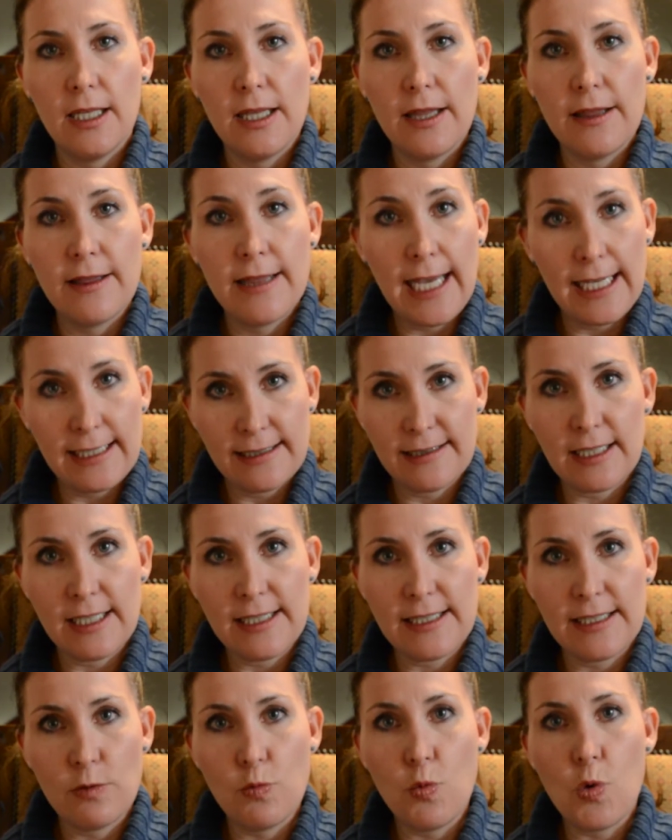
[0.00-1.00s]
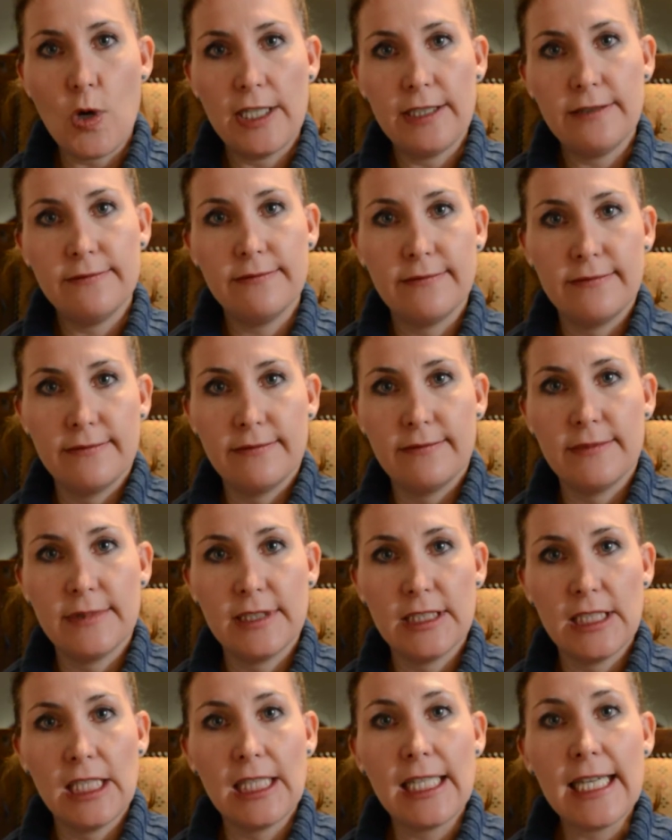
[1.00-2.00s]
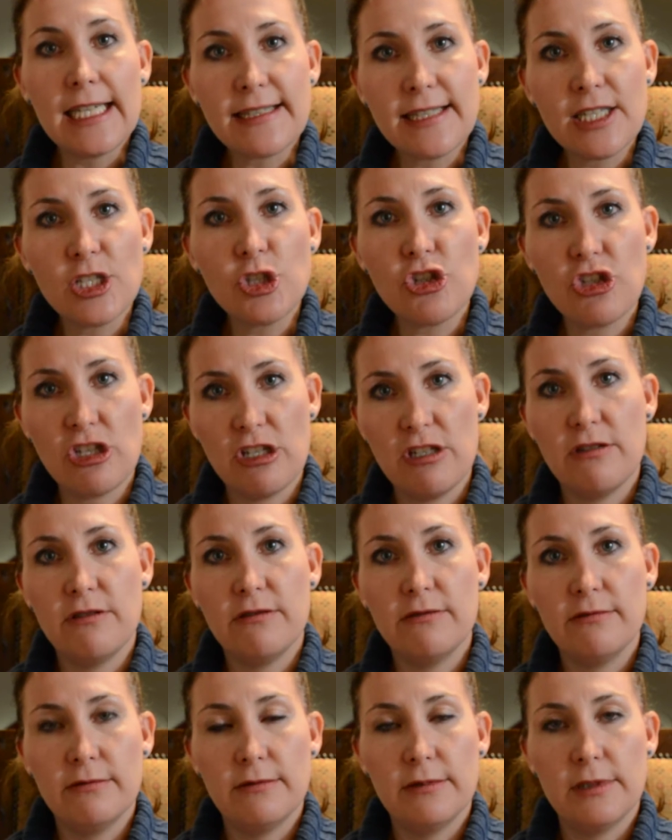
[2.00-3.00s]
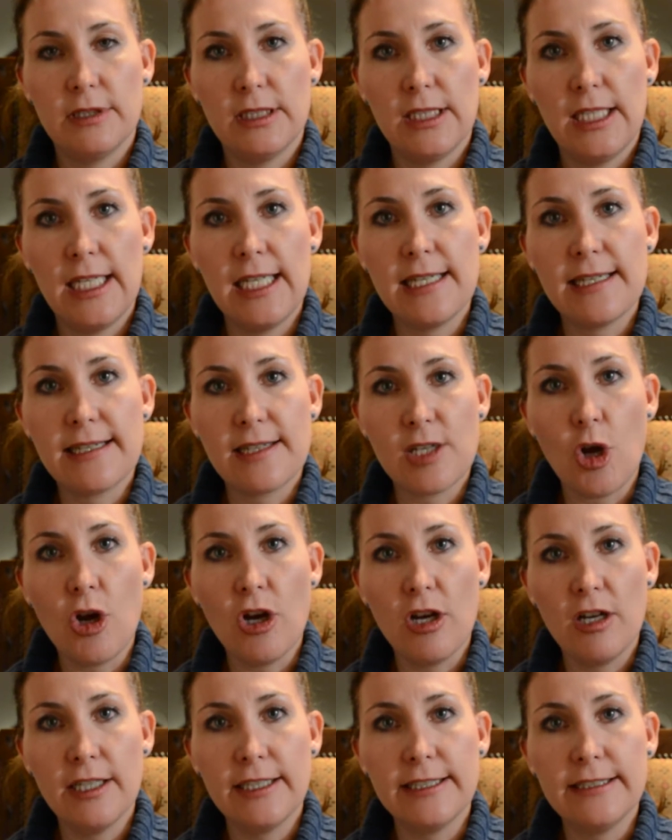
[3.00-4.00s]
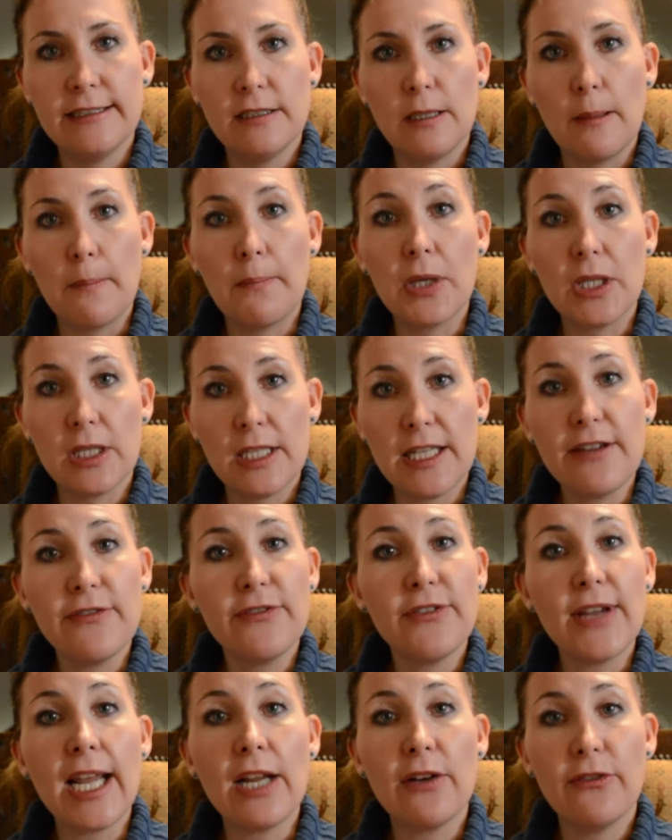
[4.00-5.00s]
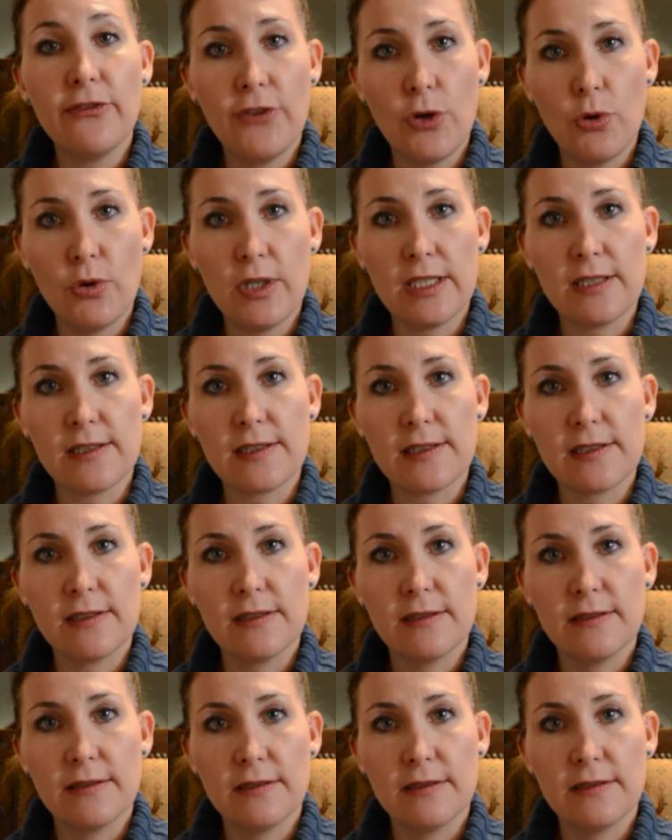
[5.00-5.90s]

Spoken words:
That's lesson 1. Lesson 2 is on belief and focus.